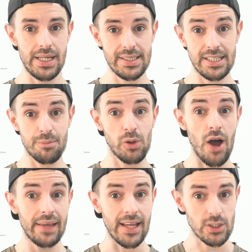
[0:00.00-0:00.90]
isn't
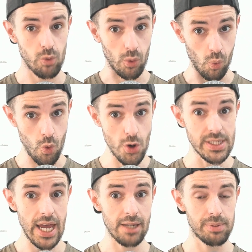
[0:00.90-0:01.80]
implying that's what would
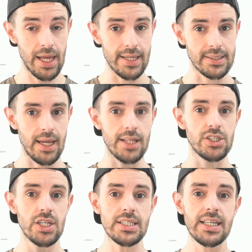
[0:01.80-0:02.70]
take place, it's
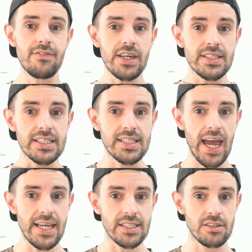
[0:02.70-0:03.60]
just giving us a
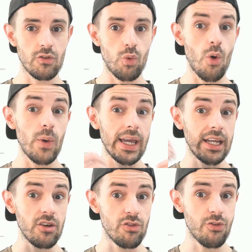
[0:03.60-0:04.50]
taste of what we can
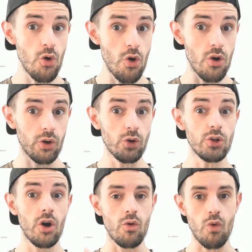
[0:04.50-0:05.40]
infer could
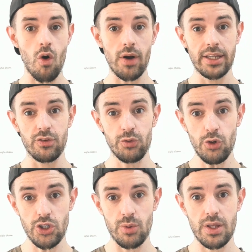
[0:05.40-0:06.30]
go wrong in the
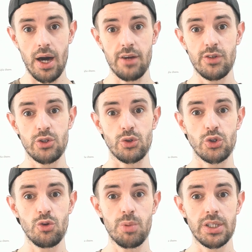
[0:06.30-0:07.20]
future with artificial
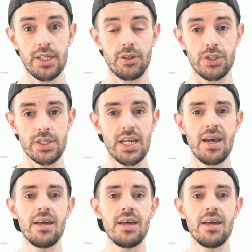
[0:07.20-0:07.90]
superintelligence.